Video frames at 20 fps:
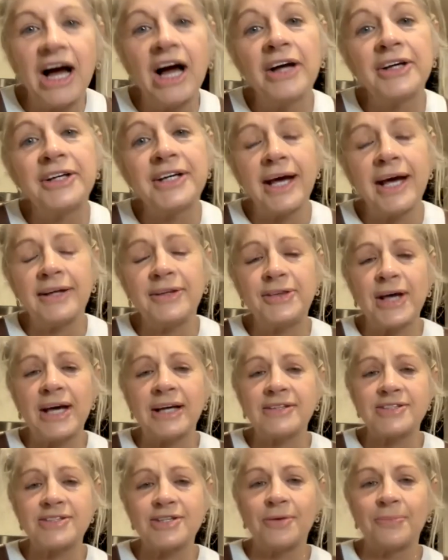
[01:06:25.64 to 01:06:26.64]
Okay.
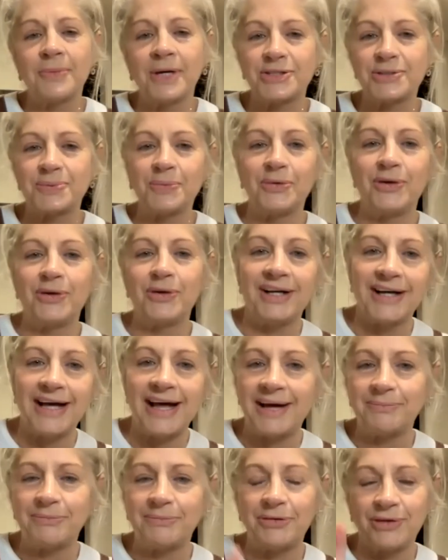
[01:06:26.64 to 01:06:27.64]
Thanks so much, Marie.
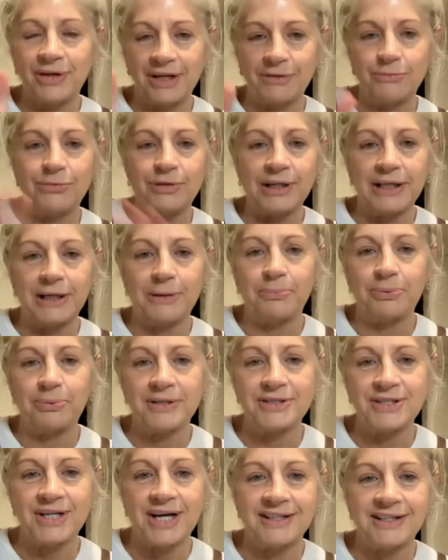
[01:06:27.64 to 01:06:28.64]
Anne-Marie, I really
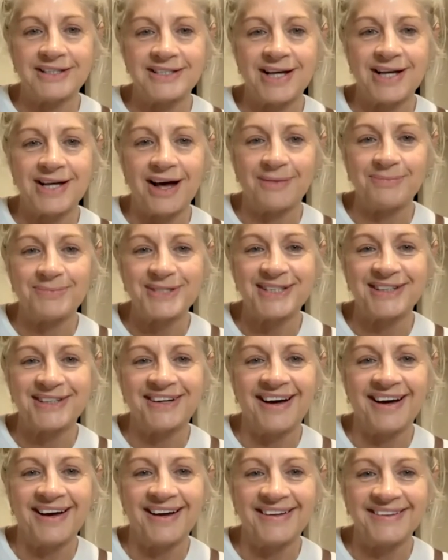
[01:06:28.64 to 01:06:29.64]
appreciate your time
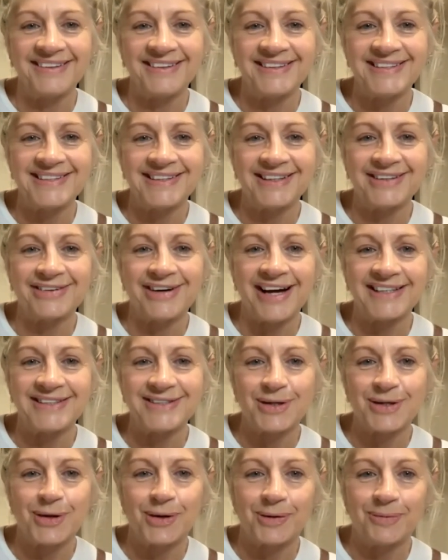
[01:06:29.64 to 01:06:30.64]
tonight. Good. You did a great
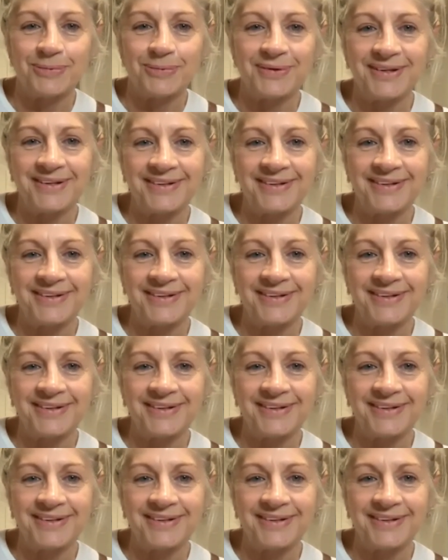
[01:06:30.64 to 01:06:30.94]
job.